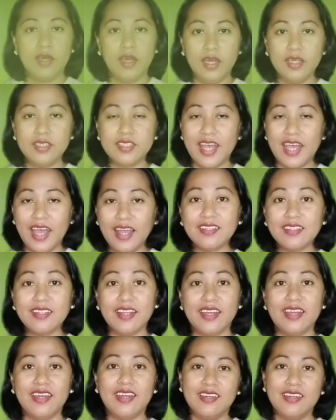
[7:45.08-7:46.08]

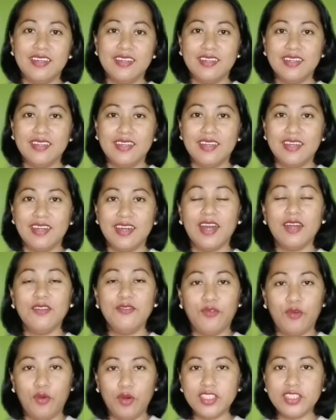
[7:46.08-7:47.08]
Exactly.
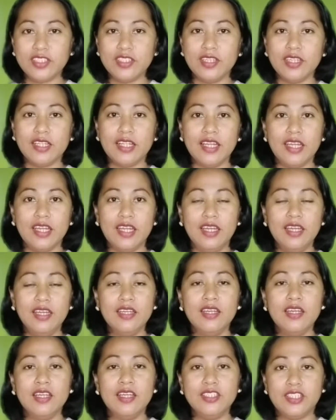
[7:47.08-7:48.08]
Unfortunately,
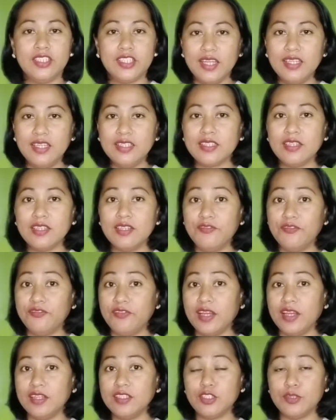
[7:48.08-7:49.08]
Jason
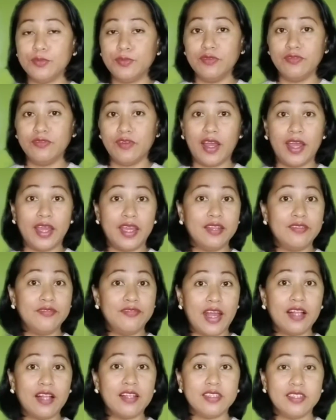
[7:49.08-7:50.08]
failed to provide
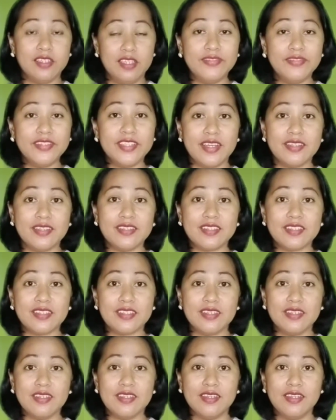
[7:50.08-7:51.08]
valid
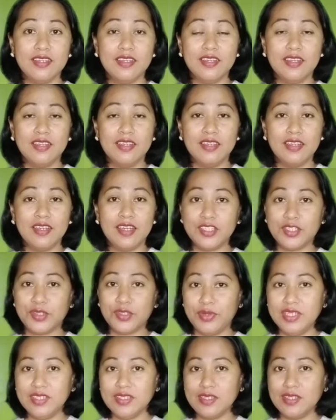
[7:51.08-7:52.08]
evidence. His
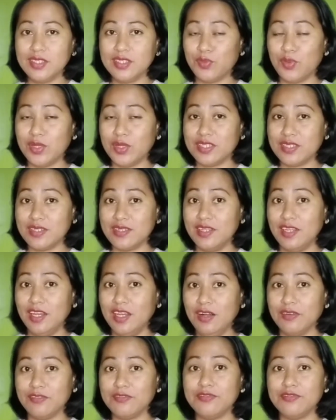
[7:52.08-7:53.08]
reasons wasn't
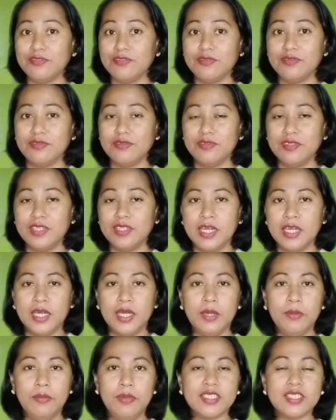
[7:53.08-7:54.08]
enough.
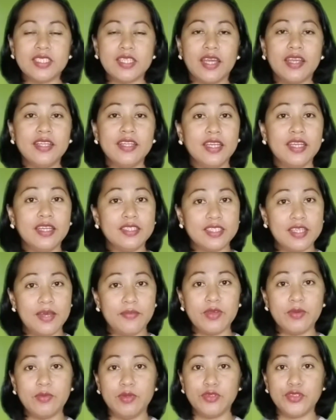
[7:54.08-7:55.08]
He missed citing
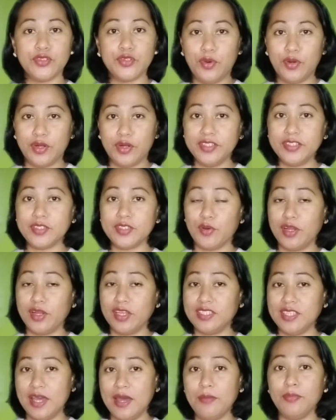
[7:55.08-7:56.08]
acceptable source or
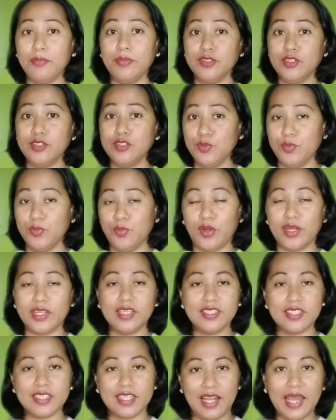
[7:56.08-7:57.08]
example to support
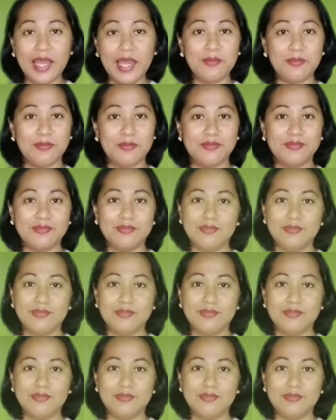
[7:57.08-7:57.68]
his claim.